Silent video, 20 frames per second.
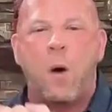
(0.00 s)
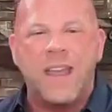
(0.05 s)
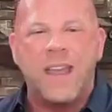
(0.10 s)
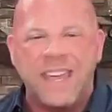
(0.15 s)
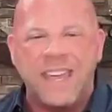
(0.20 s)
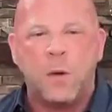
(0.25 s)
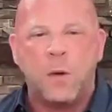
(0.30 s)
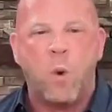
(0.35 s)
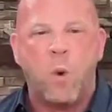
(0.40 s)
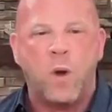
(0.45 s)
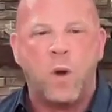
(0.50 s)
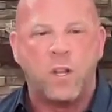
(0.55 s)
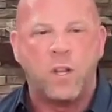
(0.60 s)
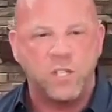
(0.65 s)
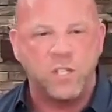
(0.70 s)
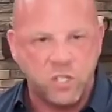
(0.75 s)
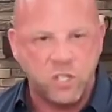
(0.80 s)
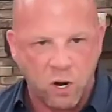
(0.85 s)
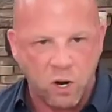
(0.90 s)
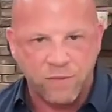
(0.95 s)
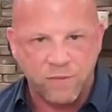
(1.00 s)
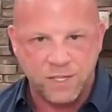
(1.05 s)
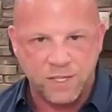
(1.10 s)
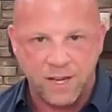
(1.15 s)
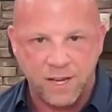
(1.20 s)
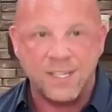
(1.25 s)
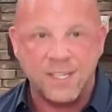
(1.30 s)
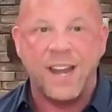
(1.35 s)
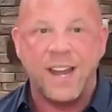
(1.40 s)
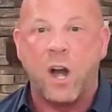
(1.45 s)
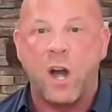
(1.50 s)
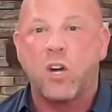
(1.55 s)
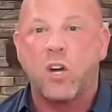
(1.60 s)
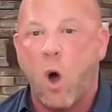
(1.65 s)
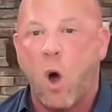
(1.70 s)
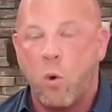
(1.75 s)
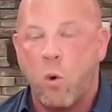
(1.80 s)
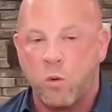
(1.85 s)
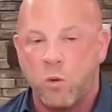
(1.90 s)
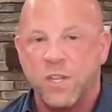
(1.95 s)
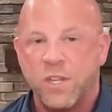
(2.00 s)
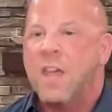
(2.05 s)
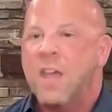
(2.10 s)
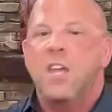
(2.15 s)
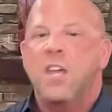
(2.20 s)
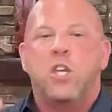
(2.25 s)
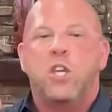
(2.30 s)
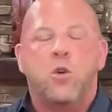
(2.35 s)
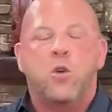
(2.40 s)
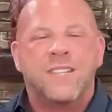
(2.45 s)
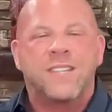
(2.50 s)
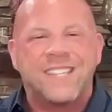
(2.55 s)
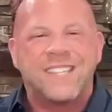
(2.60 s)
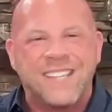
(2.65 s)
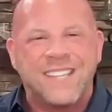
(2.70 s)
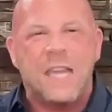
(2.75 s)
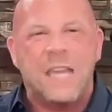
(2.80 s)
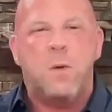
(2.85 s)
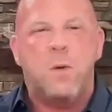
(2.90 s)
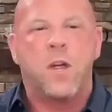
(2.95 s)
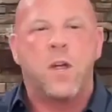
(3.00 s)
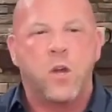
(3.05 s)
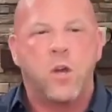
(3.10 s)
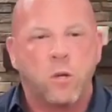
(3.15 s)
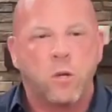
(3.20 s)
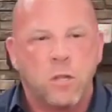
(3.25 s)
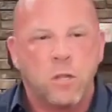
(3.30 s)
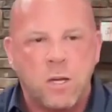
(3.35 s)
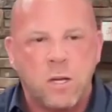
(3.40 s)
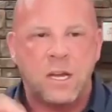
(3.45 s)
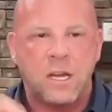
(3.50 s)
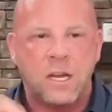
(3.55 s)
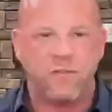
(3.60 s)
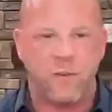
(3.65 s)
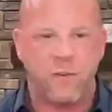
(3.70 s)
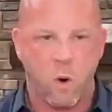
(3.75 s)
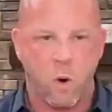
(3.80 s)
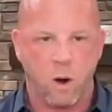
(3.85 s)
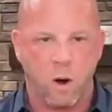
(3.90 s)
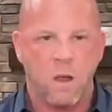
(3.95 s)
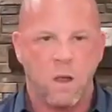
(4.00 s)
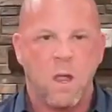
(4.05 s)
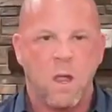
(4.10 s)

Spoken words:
in what serves us and our goals. You see what you're looking for.